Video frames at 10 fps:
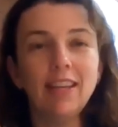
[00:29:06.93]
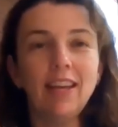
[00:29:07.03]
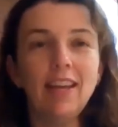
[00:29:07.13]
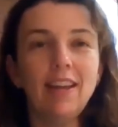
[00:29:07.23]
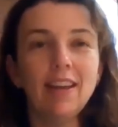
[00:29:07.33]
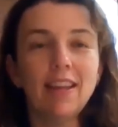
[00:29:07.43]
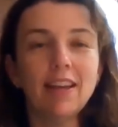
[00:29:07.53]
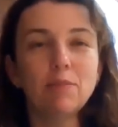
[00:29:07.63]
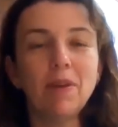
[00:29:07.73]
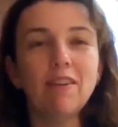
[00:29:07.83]
there
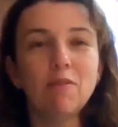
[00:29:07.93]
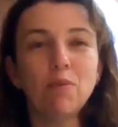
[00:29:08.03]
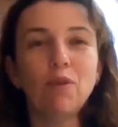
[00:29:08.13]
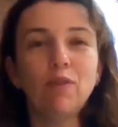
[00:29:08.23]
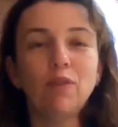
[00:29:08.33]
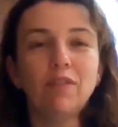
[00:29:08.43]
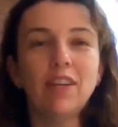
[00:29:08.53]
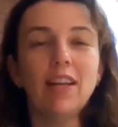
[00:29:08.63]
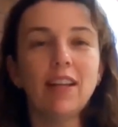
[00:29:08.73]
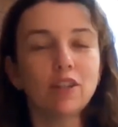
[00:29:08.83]
has been an approval of an
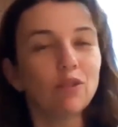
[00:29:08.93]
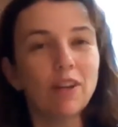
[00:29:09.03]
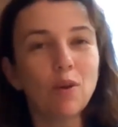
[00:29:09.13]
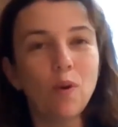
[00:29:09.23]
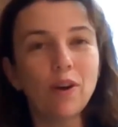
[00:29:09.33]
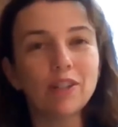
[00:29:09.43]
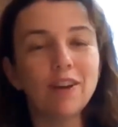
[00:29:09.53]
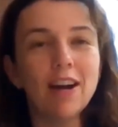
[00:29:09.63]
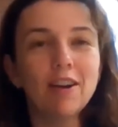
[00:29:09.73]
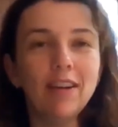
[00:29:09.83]
electronic work
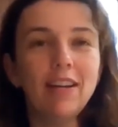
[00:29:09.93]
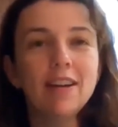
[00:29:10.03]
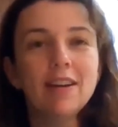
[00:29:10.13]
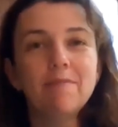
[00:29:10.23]
diary,